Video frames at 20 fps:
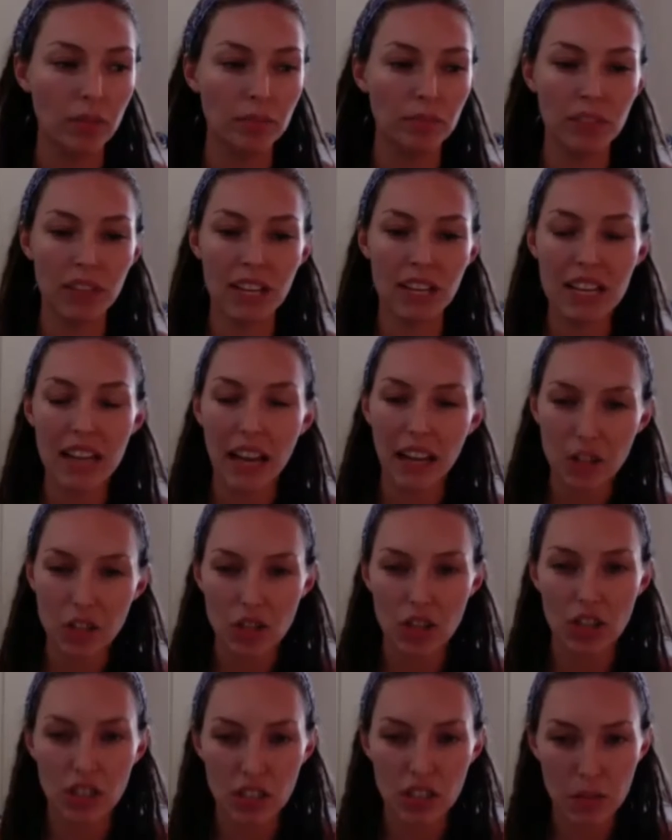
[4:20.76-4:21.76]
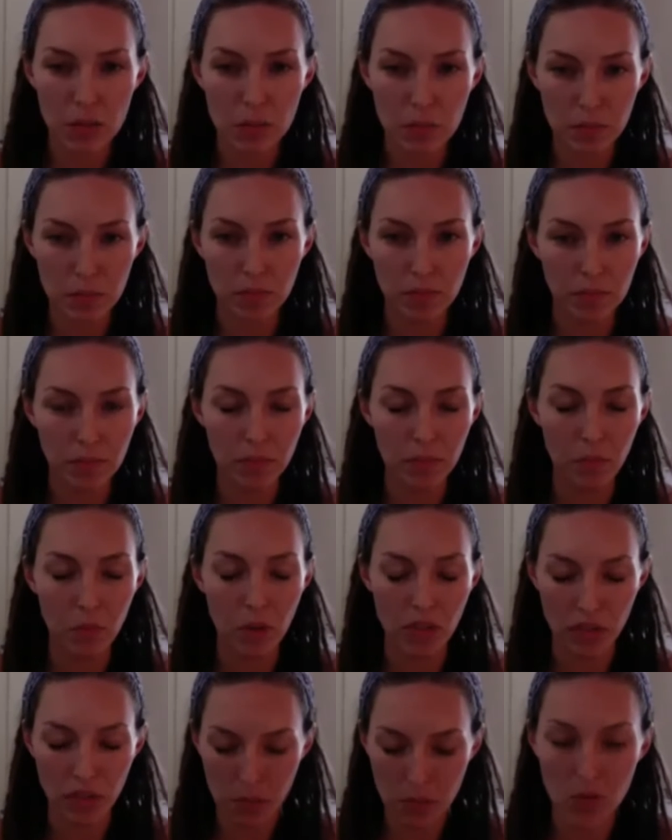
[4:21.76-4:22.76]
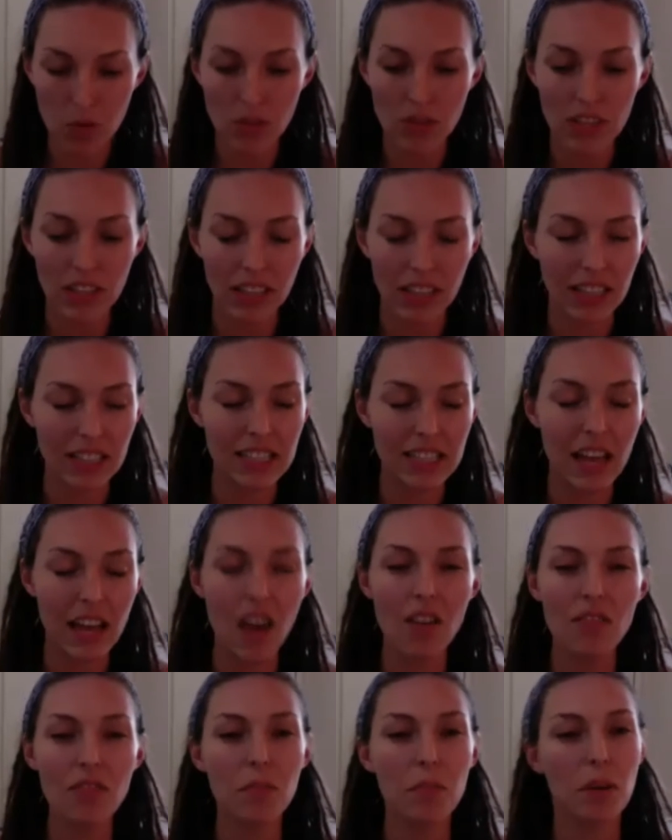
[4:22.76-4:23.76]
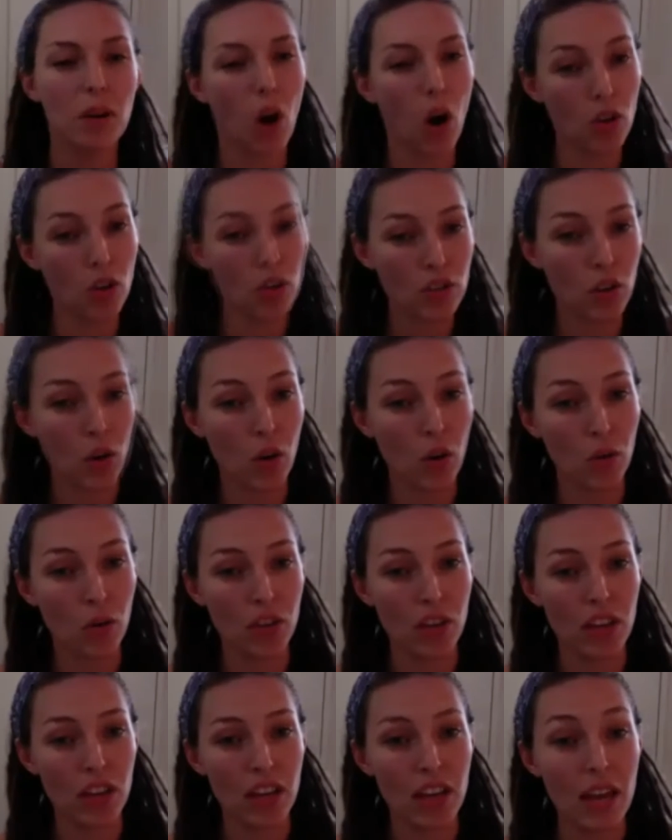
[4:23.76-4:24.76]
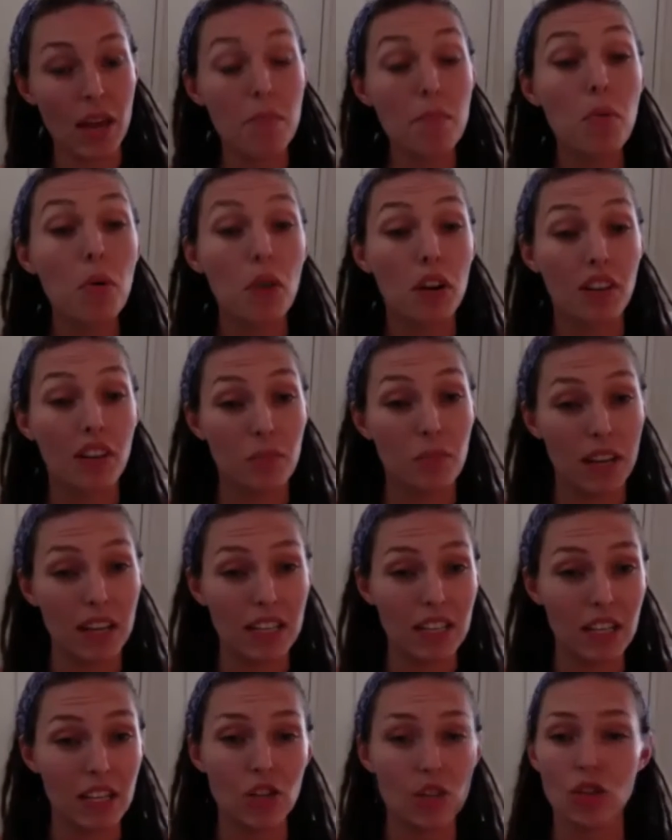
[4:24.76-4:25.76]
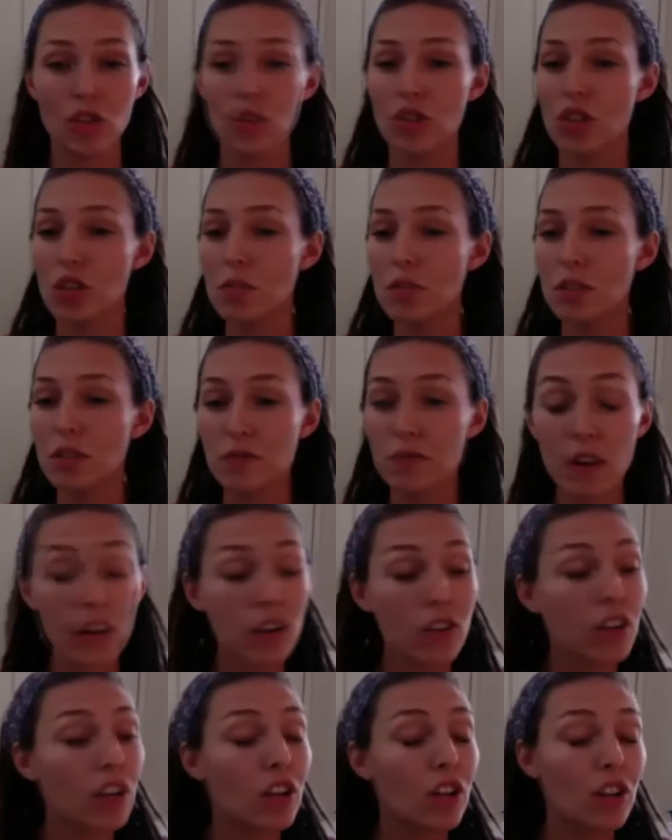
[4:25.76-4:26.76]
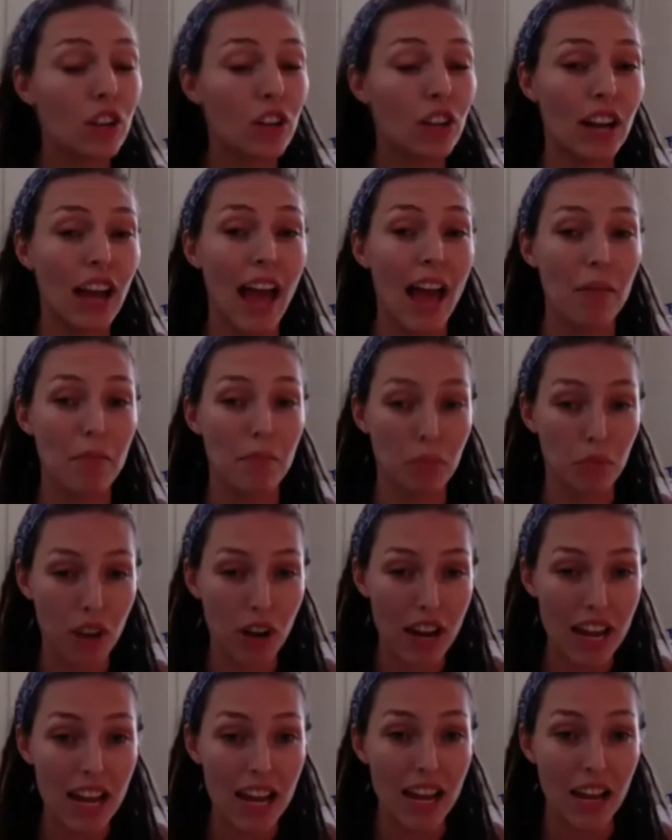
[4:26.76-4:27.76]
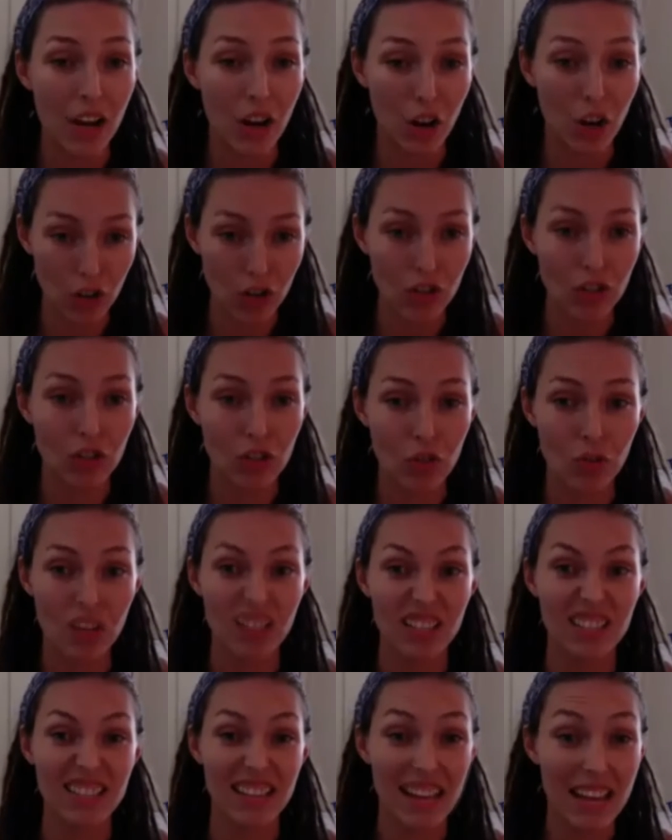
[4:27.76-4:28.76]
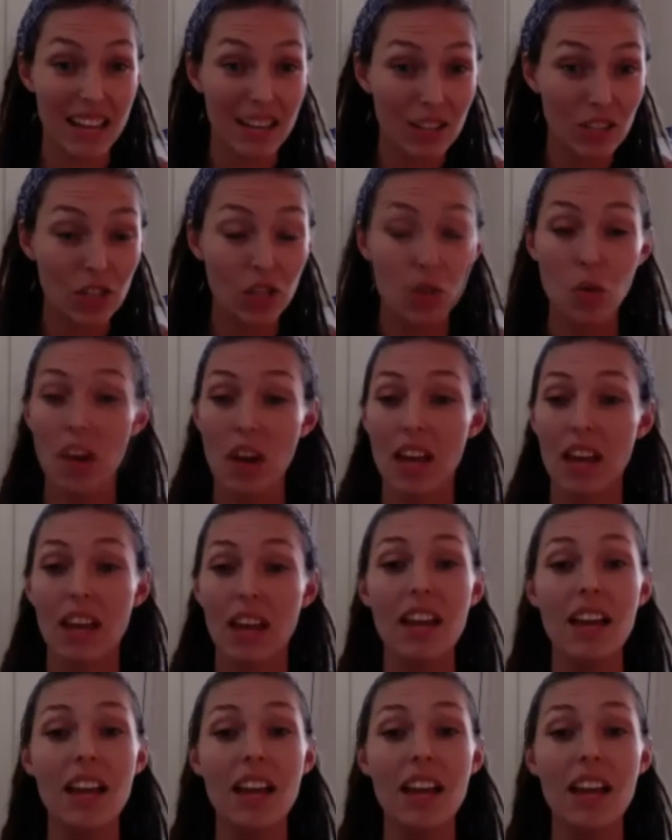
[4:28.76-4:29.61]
connections with the music itself, but also the input of my teacher. She was very good at bringing her students into it